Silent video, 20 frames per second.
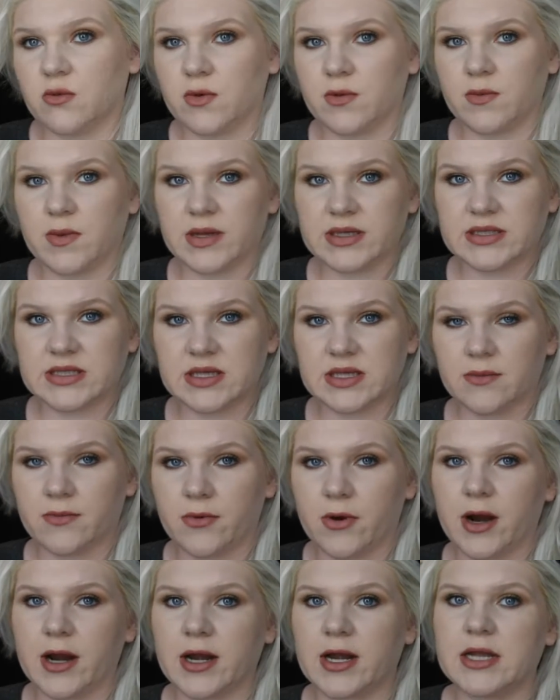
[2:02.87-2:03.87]
when we see the
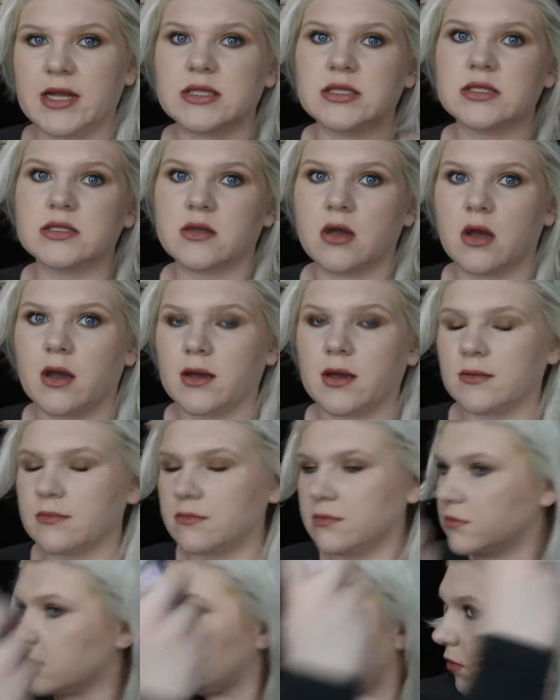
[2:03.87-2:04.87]
braid it's not
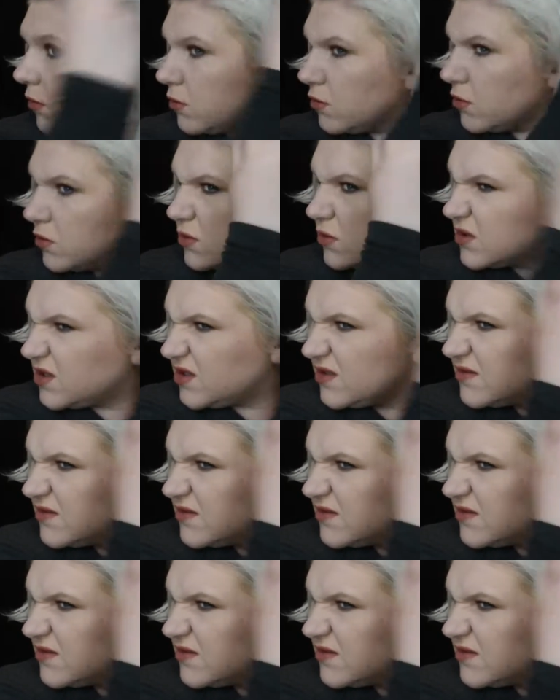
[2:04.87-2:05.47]
no.